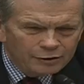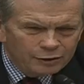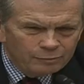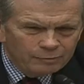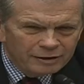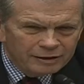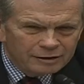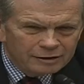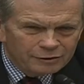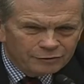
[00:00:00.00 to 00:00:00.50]

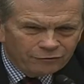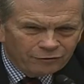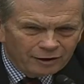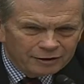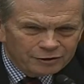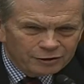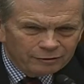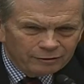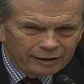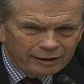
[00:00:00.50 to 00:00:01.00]
assume this is
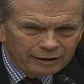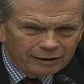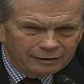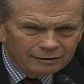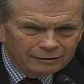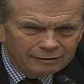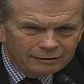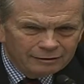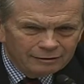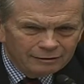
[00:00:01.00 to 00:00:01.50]

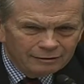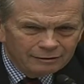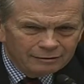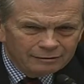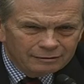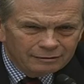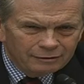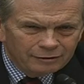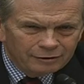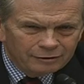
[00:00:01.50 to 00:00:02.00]
frustrating to,
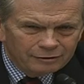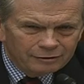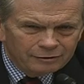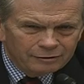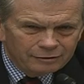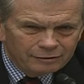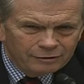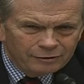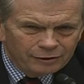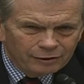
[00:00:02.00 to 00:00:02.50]
to,
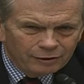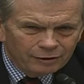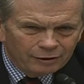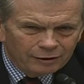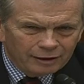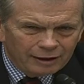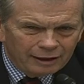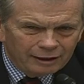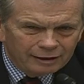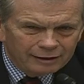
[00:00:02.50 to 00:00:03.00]
to your
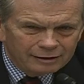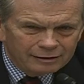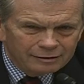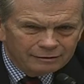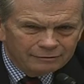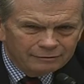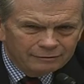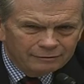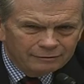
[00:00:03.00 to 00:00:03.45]
colleagues.